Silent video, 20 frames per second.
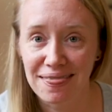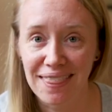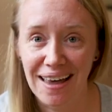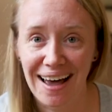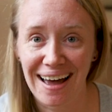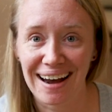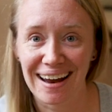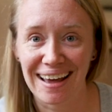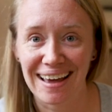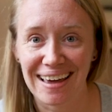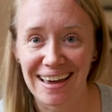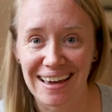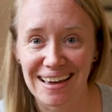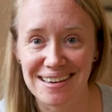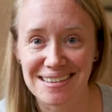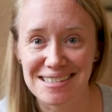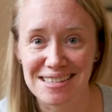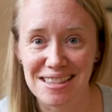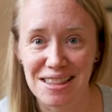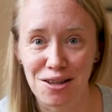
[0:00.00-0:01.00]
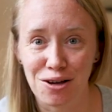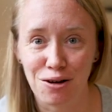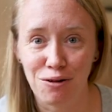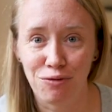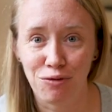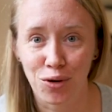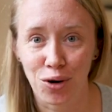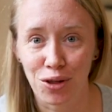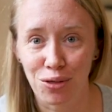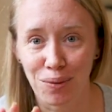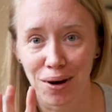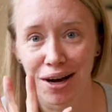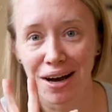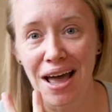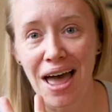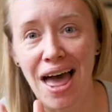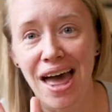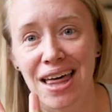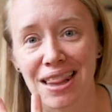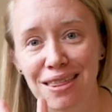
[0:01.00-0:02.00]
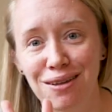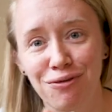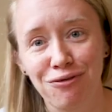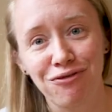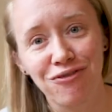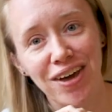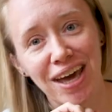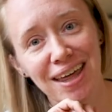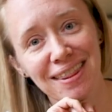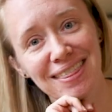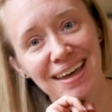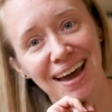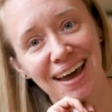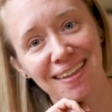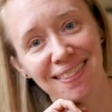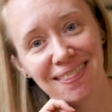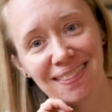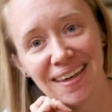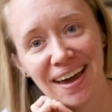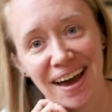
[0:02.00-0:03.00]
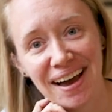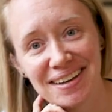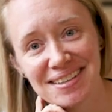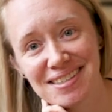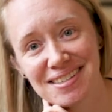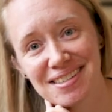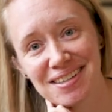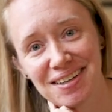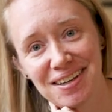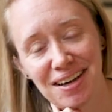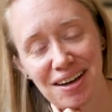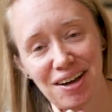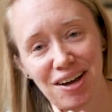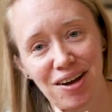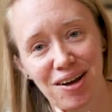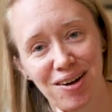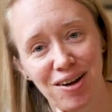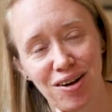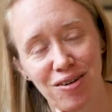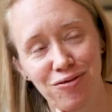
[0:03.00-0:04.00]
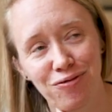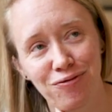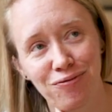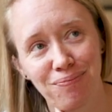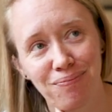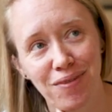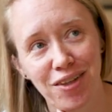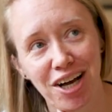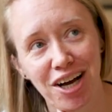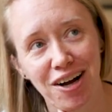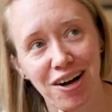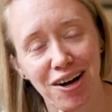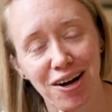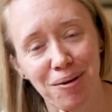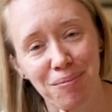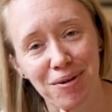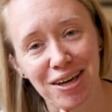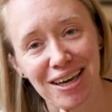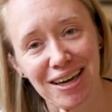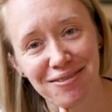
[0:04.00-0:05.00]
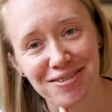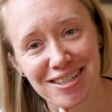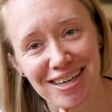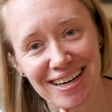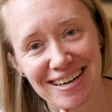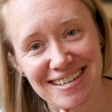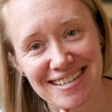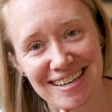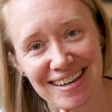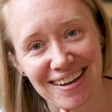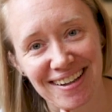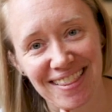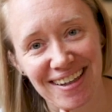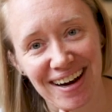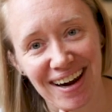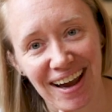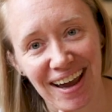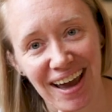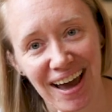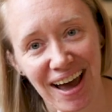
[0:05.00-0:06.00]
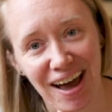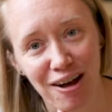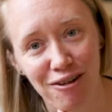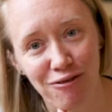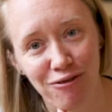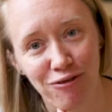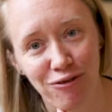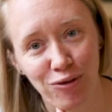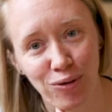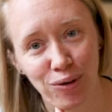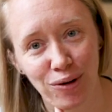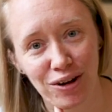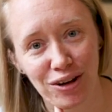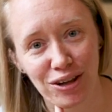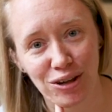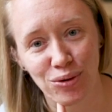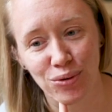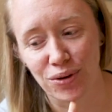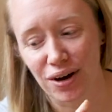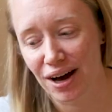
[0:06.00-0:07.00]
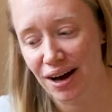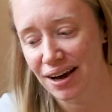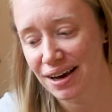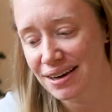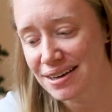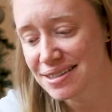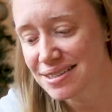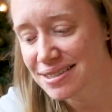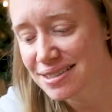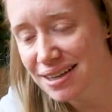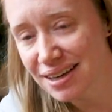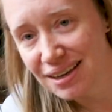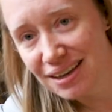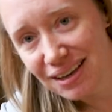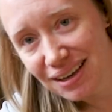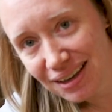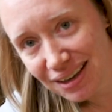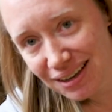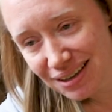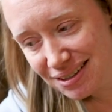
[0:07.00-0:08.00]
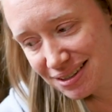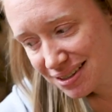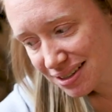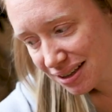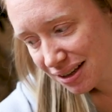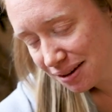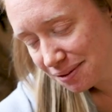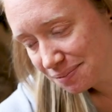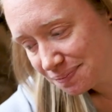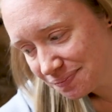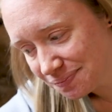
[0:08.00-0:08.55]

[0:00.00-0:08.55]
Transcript: that is the fourth one. The fifth and last um, gift idea that I have for you guys is,